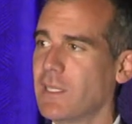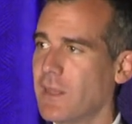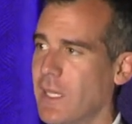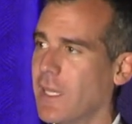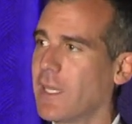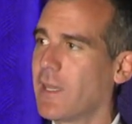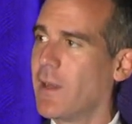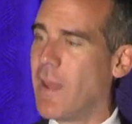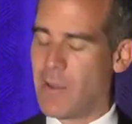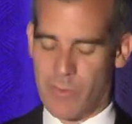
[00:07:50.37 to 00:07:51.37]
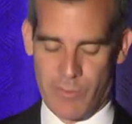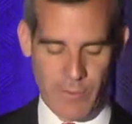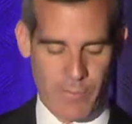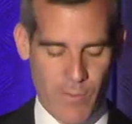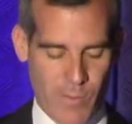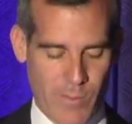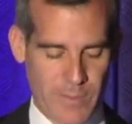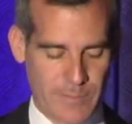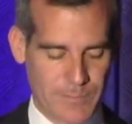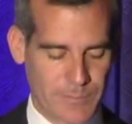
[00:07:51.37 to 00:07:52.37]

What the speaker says: to think about moving forward.